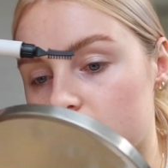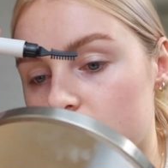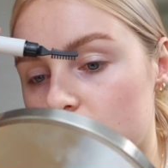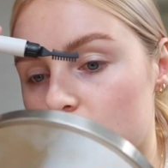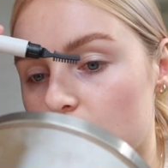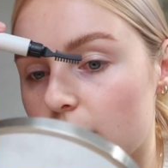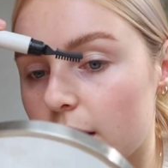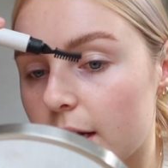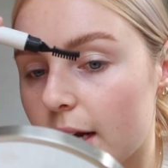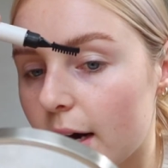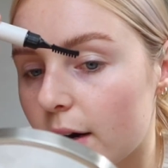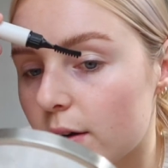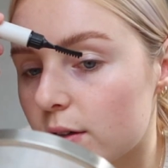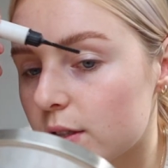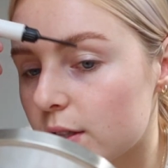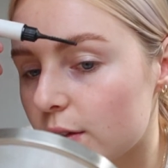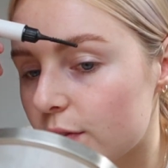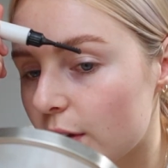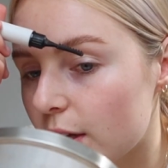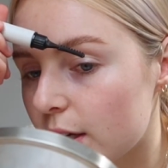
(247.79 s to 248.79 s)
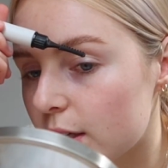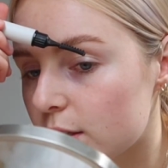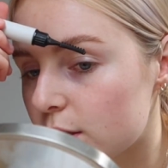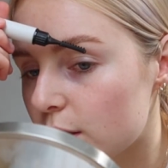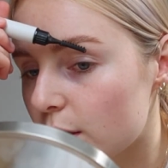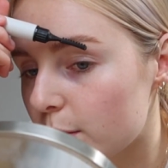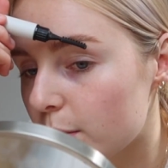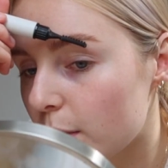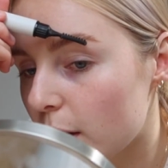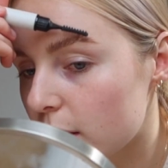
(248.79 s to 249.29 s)
chill it out, because I feel at
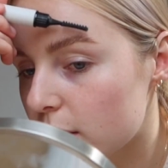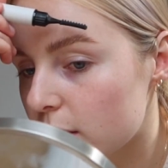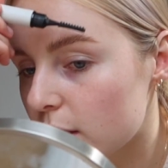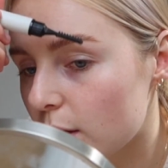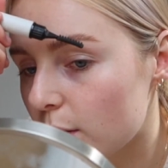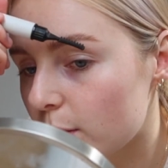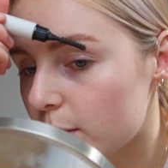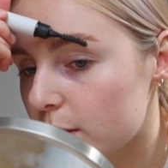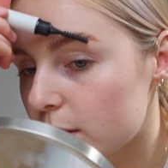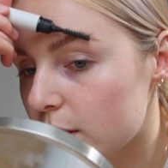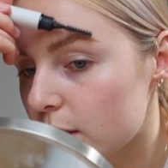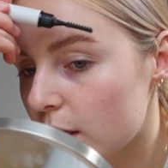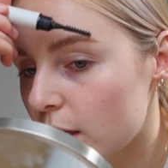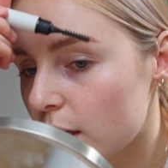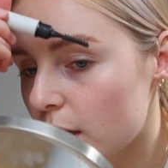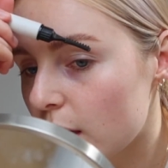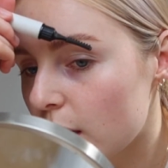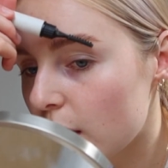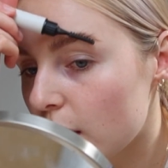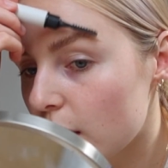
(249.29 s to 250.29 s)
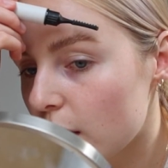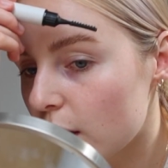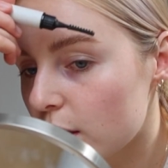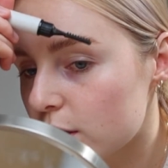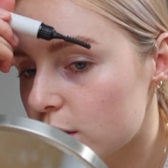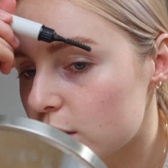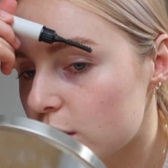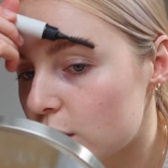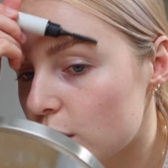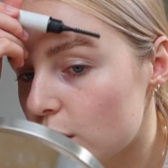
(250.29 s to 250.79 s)
certain parts it almost
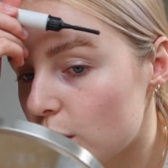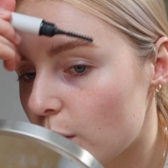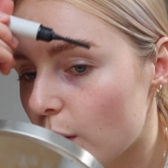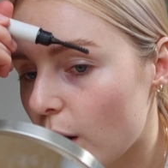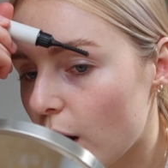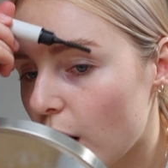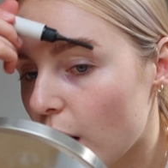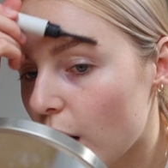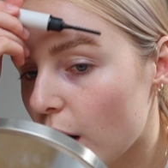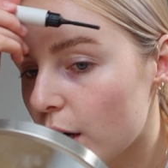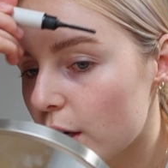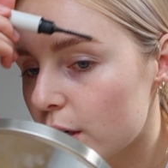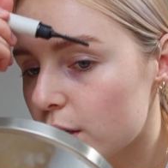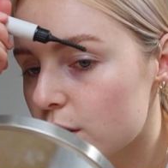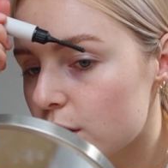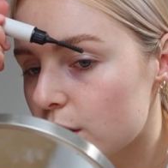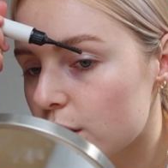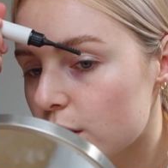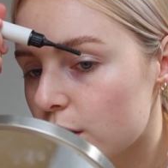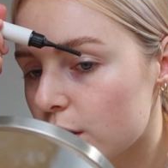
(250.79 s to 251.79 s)
looks too hard.